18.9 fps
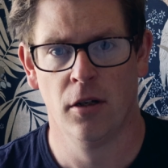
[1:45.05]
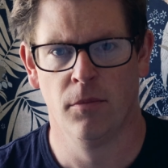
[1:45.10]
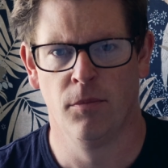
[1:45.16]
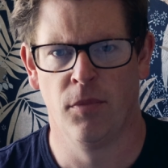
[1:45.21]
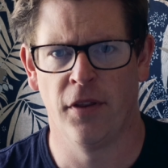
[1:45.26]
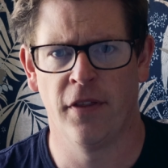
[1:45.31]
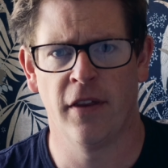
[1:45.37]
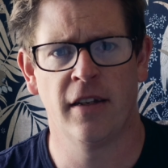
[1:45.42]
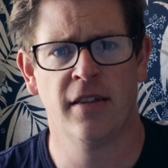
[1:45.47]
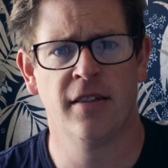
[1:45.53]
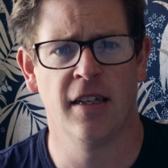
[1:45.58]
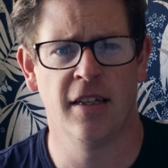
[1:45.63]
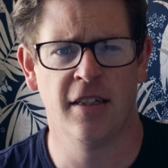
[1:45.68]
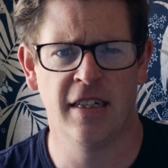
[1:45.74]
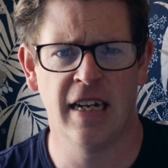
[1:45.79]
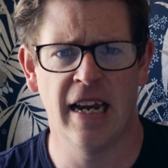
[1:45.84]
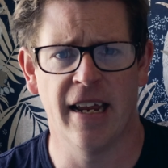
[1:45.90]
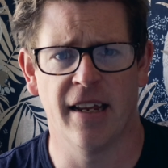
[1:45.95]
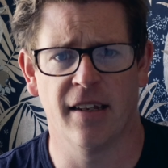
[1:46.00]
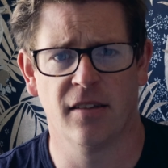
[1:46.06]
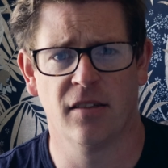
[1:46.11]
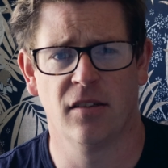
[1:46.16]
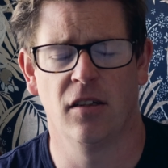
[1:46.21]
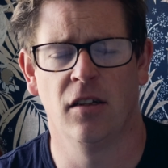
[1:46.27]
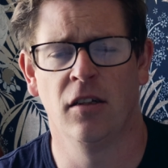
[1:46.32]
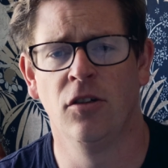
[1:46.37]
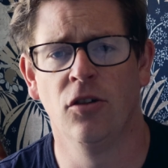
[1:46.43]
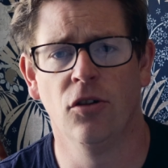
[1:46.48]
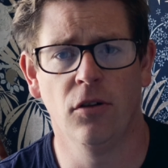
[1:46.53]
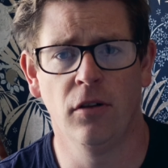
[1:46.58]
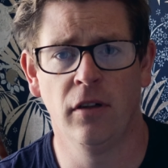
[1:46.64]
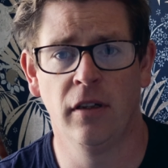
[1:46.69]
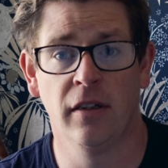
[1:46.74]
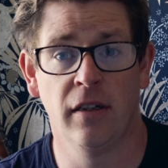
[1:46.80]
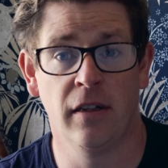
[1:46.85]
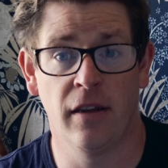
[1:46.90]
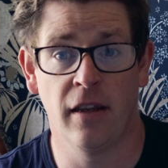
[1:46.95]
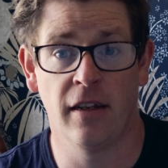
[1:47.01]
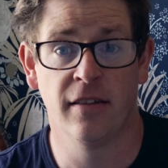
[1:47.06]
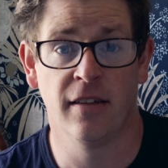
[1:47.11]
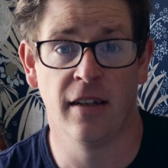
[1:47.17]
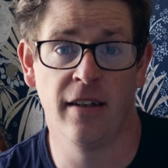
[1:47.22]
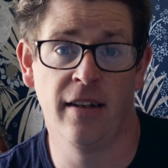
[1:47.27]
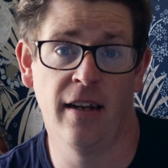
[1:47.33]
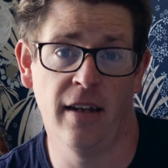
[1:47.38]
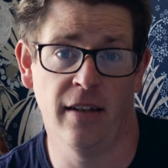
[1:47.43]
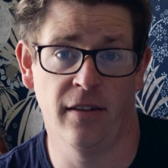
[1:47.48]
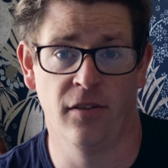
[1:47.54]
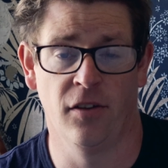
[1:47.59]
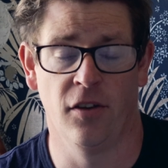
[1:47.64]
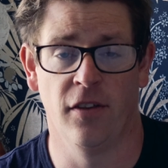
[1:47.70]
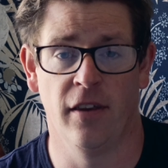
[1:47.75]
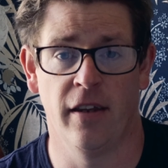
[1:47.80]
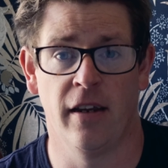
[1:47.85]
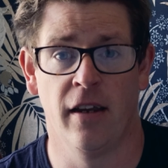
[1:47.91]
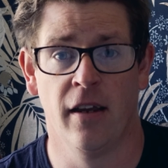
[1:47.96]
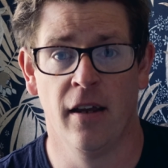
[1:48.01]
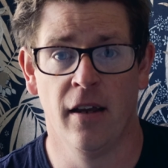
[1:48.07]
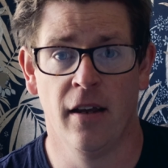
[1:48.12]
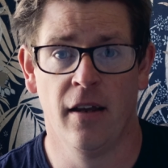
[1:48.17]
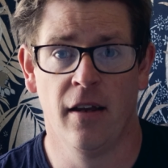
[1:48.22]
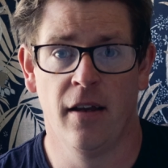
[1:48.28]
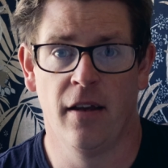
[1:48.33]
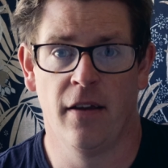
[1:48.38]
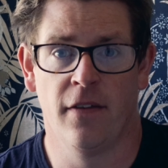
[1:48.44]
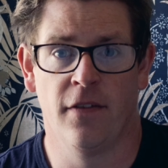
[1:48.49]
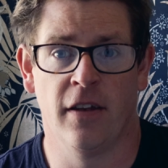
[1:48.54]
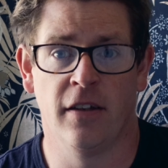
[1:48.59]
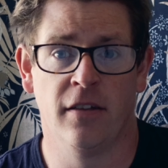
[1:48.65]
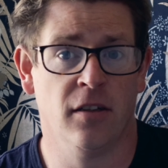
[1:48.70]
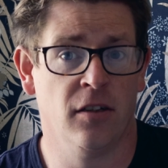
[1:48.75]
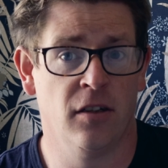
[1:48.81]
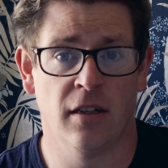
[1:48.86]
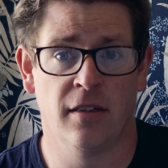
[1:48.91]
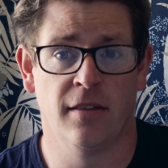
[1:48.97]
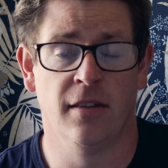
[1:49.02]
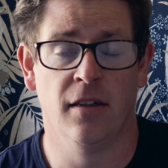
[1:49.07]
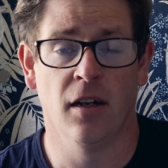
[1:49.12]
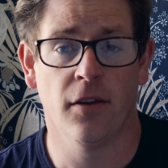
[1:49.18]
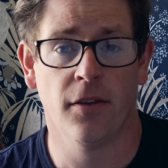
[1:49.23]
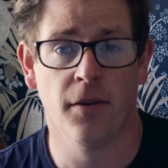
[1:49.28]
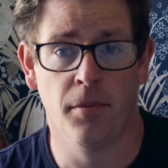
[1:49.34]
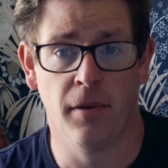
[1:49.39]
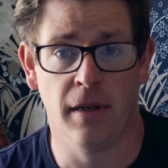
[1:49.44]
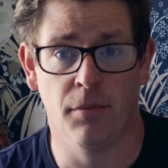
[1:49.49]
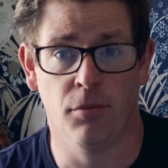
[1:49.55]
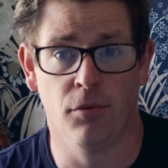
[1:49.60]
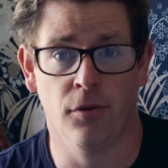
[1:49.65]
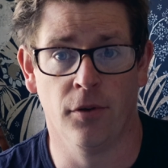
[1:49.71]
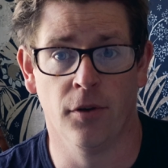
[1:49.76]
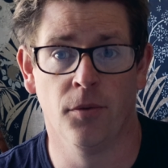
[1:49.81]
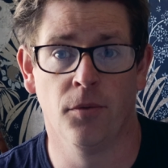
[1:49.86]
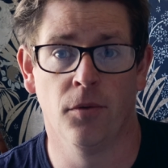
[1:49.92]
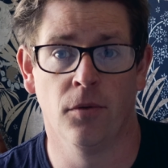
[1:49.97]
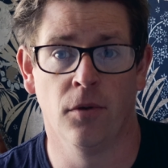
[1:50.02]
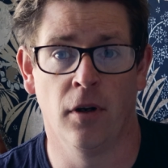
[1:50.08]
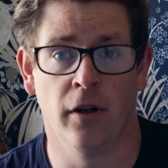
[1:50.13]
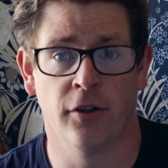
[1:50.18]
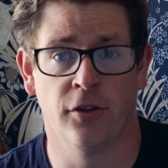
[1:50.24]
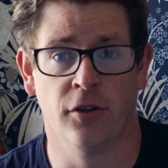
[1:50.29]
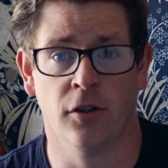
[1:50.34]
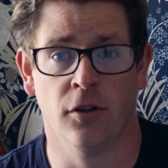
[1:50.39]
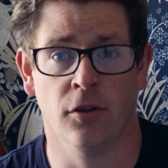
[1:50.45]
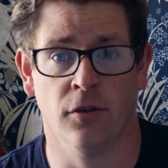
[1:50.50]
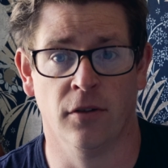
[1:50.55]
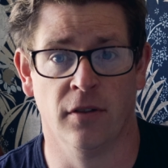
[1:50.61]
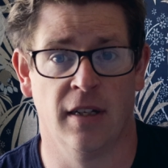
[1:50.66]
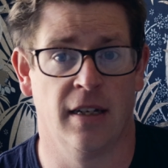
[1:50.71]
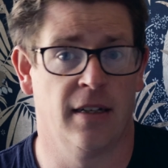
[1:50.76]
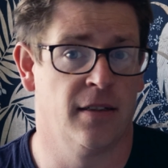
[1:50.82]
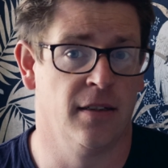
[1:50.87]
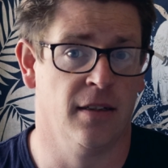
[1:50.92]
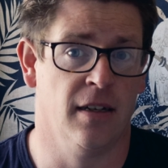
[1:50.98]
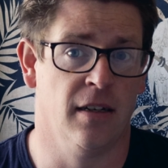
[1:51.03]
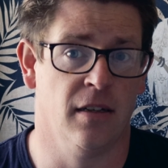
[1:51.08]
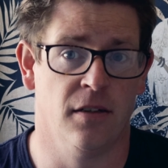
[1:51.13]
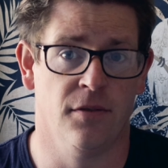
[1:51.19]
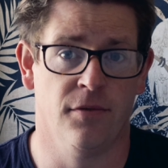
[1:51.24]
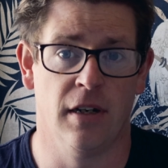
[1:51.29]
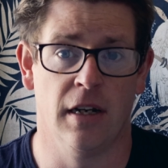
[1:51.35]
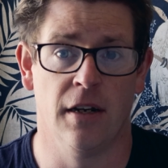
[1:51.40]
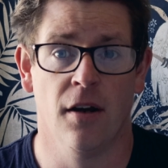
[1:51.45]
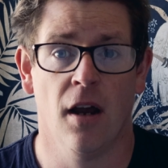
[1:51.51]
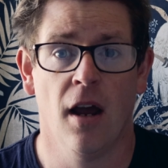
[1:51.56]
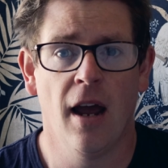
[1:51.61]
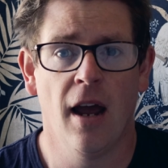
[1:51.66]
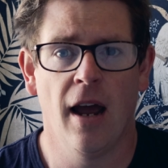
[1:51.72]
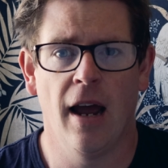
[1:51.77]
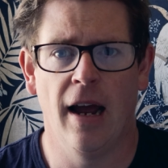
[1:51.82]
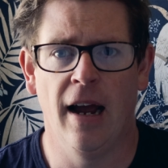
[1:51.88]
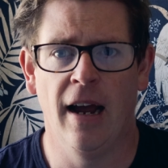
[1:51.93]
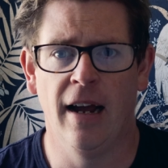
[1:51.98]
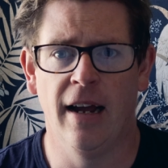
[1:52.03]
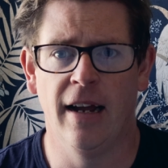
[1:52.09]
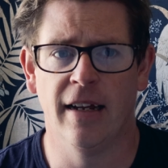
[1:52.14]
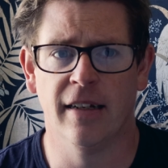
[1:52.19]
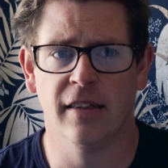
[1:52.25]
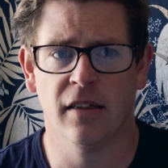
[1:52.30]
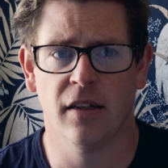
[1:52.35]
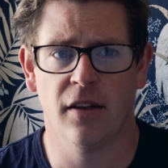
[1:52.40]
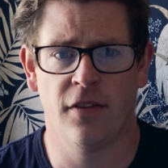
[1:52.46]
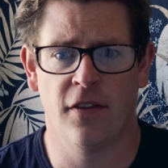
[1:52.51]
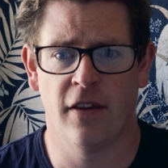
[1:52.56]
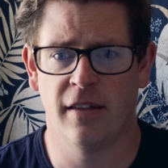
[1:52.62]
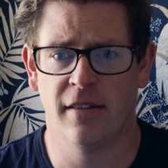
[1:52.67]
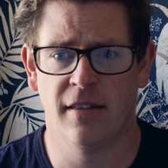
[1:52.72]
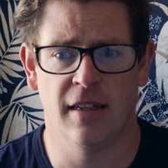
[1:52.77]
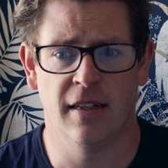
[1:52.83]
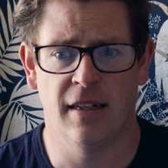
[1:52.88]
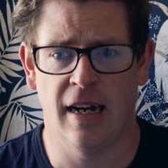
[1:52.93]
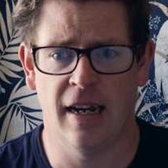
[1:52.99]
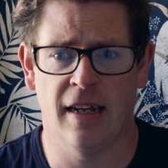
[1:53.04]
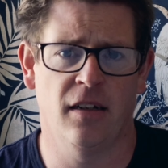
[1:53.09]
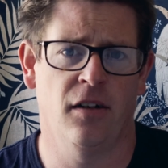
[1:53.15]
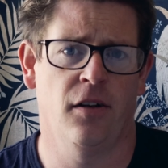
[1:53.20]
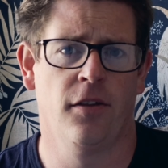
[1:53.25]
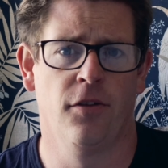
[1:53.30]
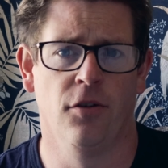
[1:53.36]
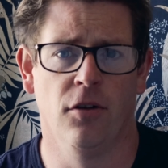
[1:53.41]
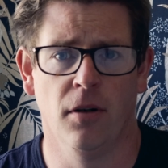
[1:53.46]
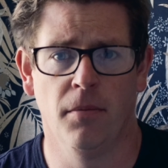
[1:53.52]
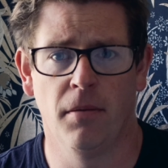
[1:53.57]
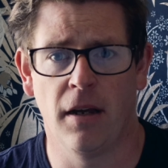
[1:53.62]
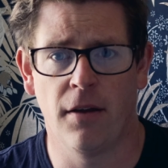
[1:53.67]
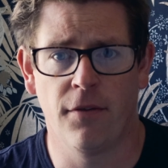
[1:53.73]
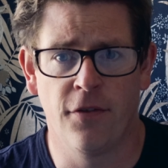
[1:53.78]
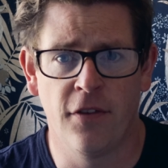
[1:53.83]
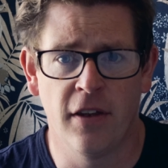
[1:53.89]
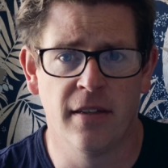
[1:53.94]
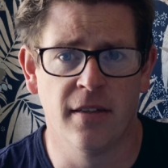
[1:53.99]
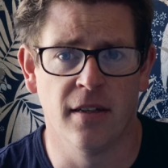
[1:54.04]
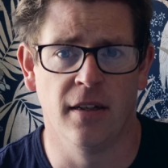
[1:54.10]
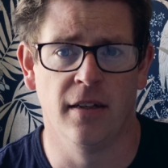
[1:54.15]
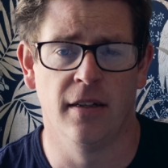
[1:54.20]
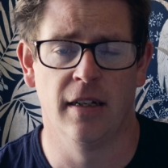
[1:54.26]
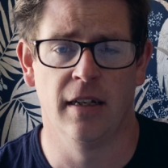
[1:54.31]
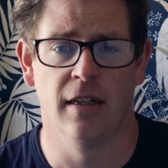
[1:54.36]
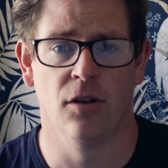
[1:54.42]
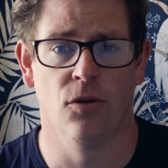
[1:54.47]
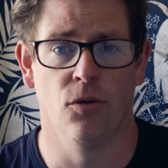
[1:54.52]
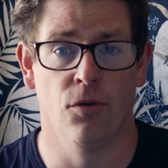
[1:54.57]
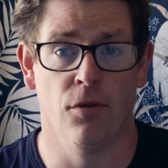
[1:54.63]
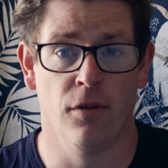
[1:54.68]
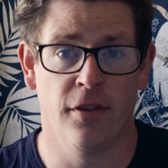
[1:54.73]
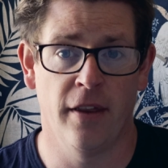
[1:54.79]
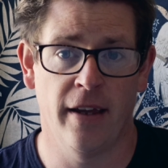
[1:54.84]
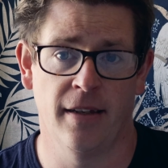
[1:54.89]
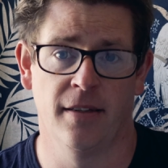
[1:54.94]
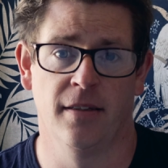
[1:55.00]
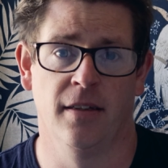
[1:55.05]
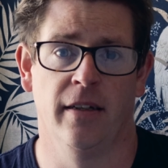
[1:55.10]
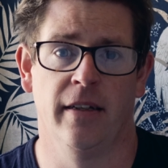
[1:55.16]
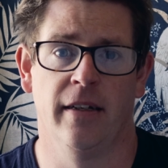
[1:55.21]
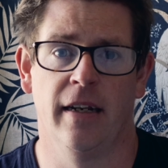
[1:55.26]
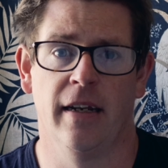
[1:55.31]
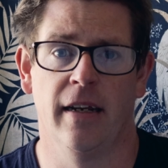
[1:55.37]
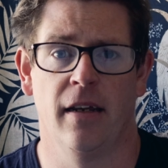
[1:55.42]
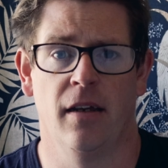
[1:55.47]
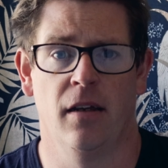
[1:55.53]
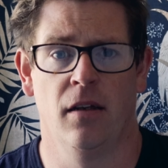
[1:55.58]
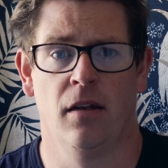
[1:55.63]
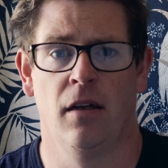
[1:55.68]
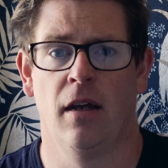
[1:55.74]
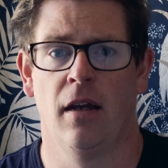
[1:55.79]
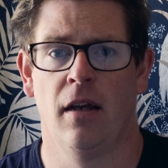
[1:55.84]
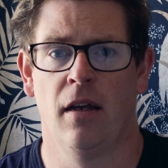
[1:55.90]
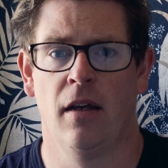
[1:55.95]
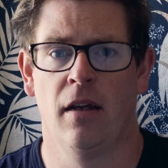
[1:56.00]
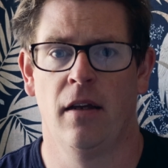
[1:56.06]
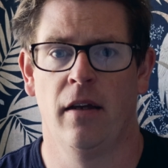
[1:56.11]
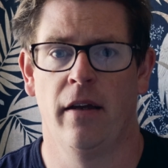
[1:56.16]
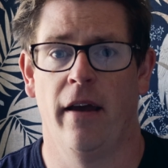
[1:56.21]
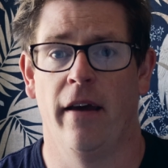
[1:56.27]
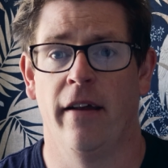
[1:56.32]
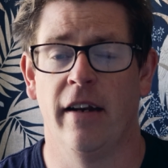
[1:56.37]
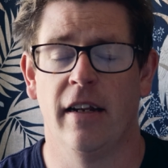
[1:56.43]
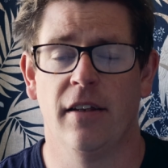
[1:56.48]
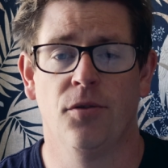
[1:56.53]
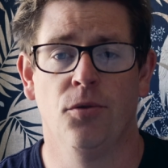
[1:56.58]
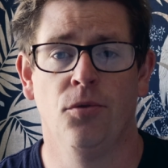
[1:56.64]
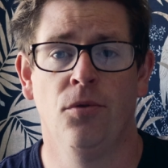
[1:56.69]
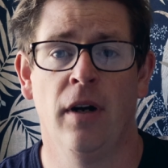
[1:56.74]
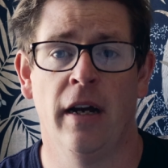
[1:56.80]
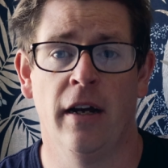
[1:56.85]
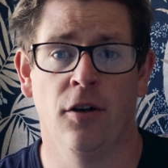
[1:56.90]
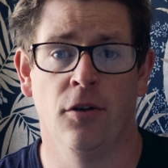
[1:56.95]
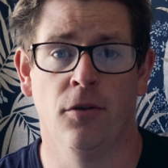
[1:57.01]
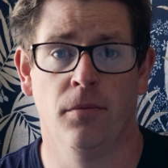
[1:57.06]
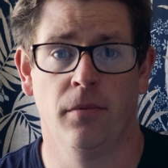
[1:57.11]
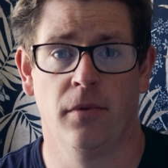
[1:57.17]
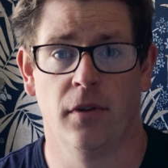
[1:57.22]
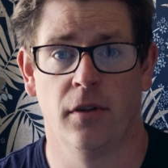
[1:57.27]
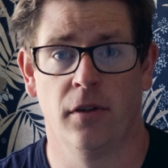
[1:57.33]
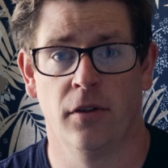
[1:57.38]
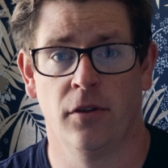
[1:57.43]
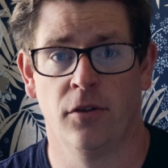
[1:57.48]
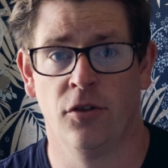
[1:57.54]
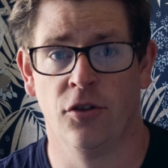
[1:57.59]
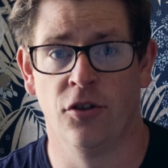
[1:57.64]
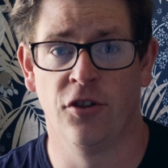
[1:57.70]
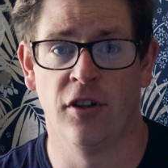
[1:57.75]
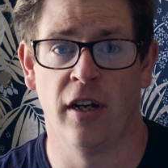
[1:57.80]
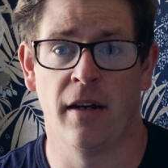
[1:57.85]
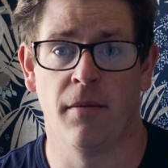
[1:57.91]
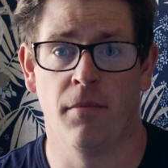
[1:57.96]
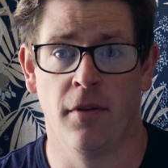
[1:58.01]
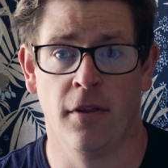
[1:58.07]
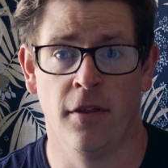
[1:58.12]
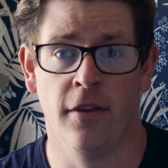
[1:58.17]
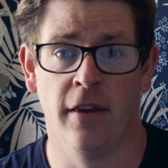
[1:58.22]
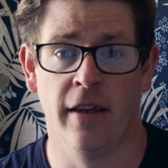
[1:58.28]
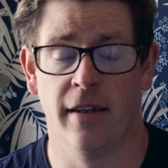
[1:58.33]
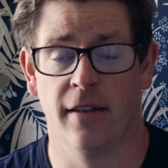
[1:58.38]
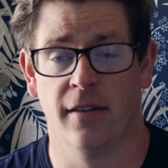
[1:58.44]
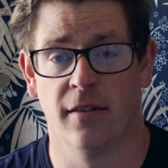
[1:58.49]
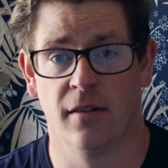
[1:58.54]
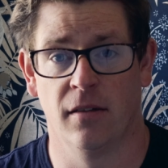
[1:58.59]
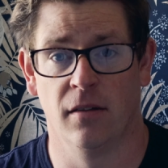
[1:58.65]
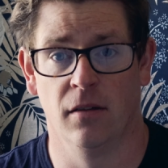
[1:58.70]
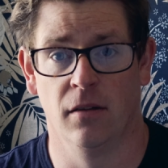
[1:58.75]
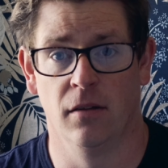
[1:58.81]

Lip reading: But they said yes. And not only did they say yes, that they suggested other people that I should contact and interview. And they said, had I thought about this idea or that idea? And it's all helped to shape this.